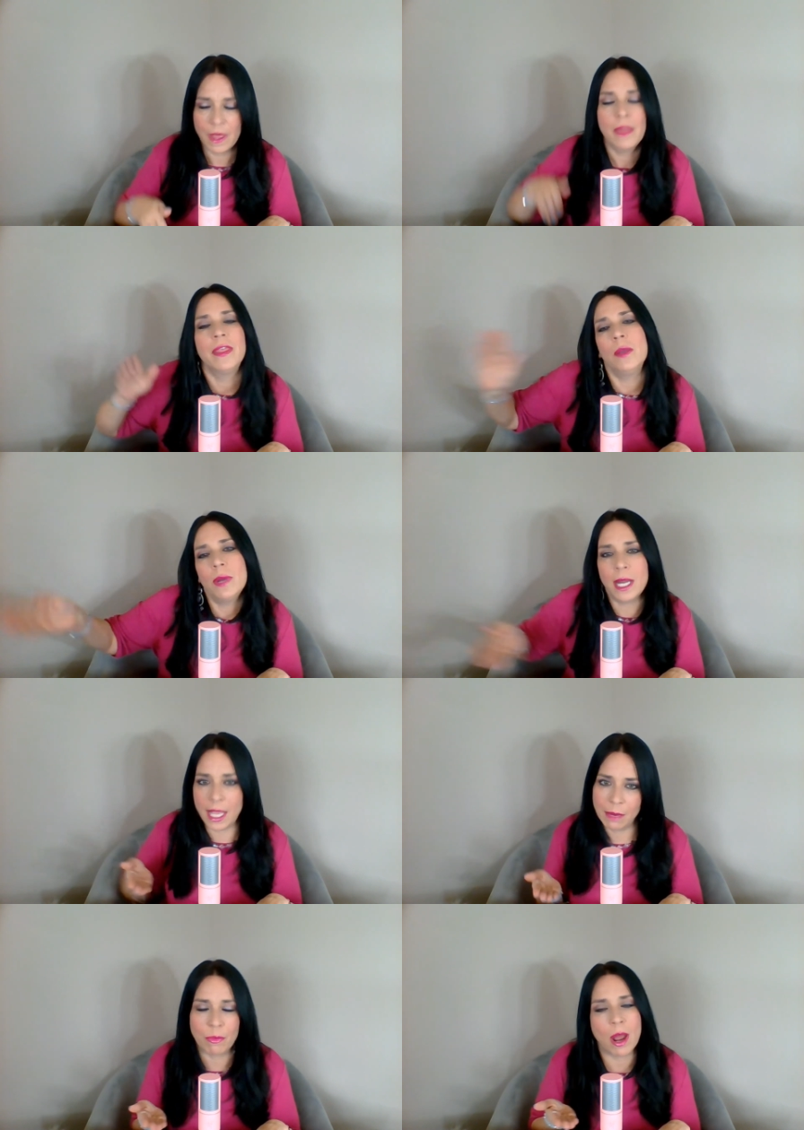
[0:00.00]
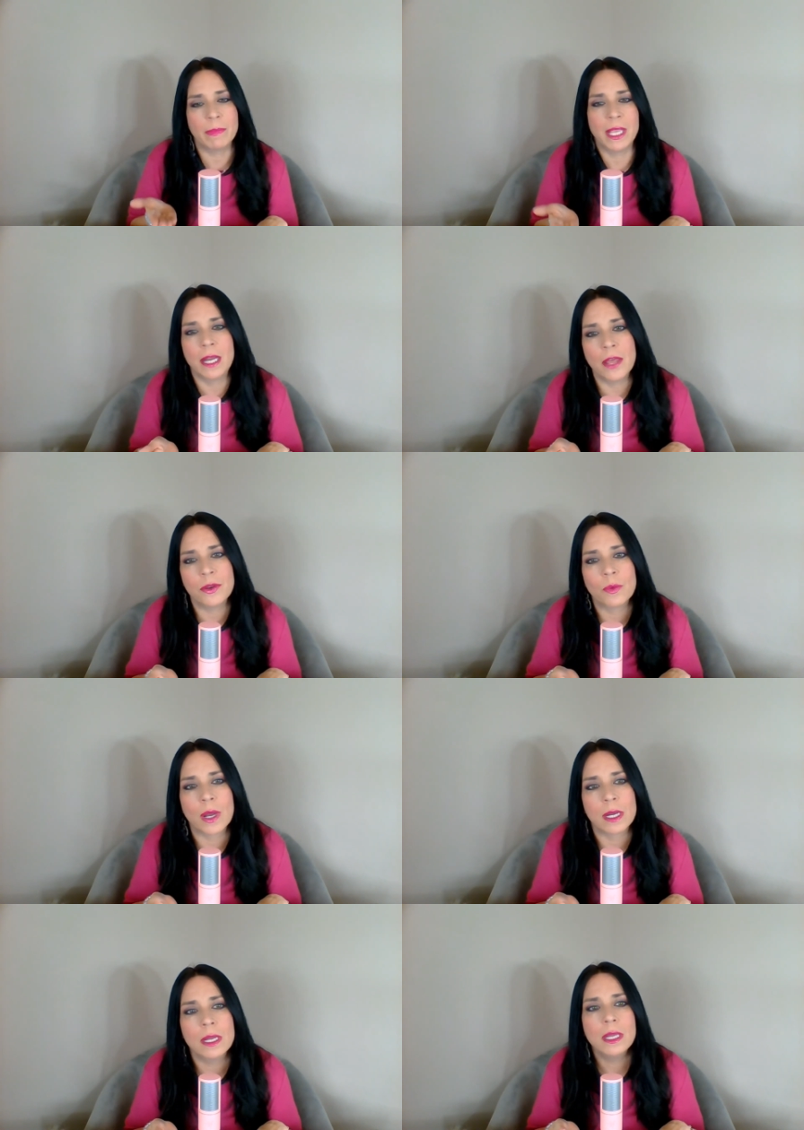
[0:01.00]
they went ahead and brought me another
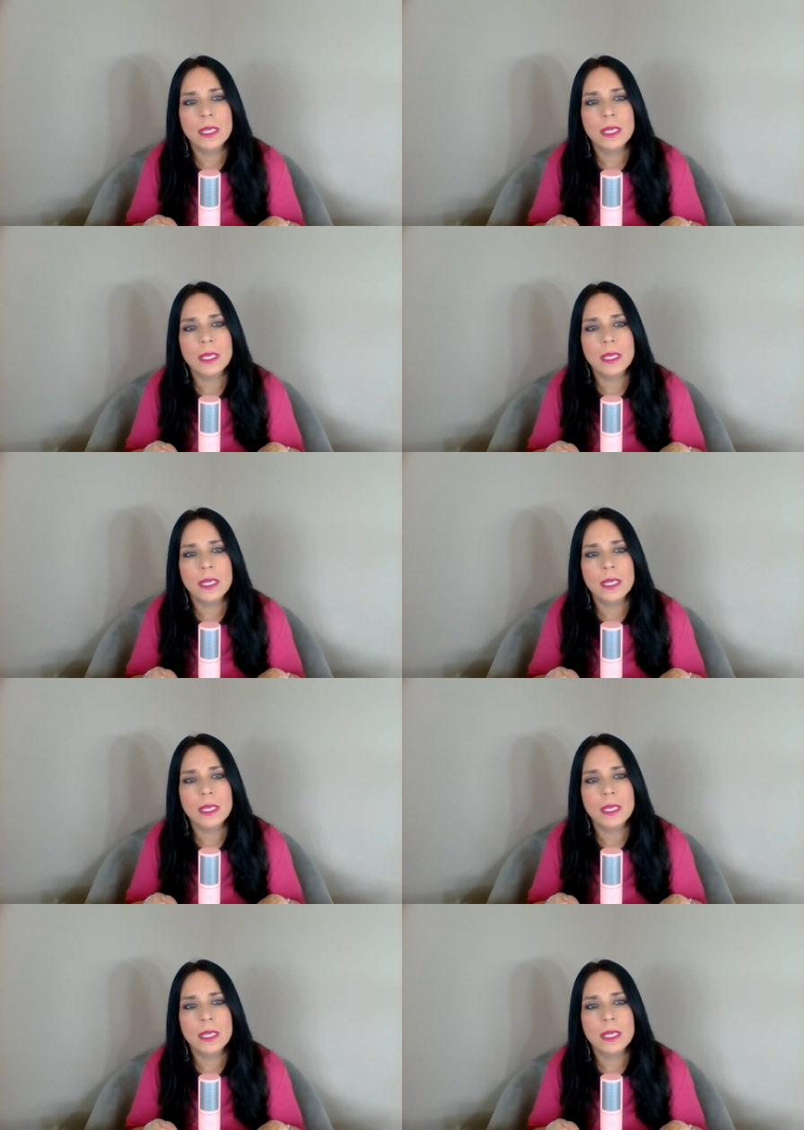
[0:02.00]
one.